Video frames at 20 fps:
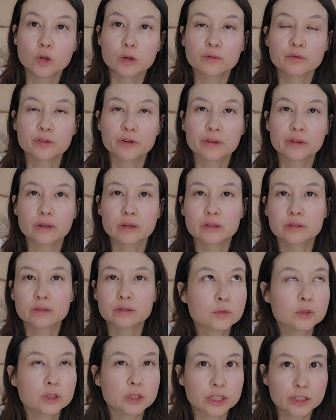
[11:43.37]
for
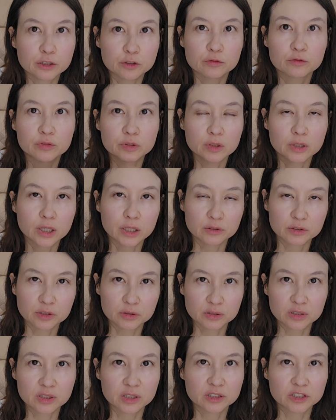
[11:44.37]
that you fill out. So
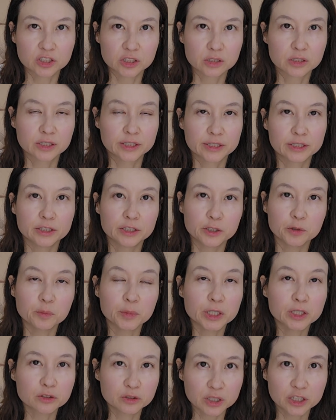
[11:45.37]
it's not just like an
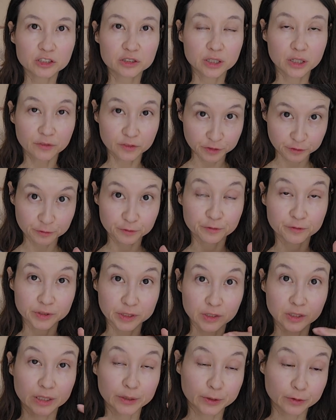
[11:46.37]
email. You actually have to
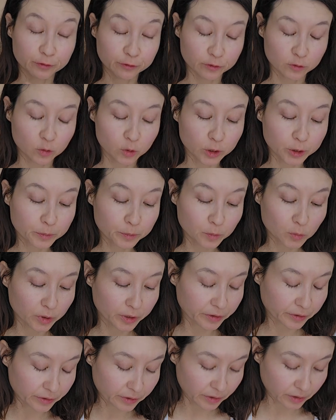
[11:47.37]
fill out a form
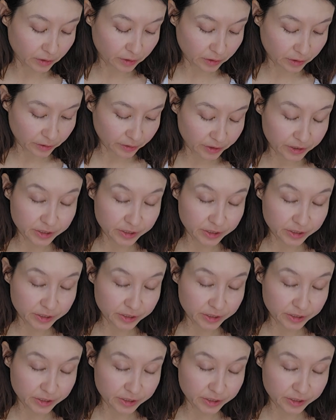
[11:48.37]
with the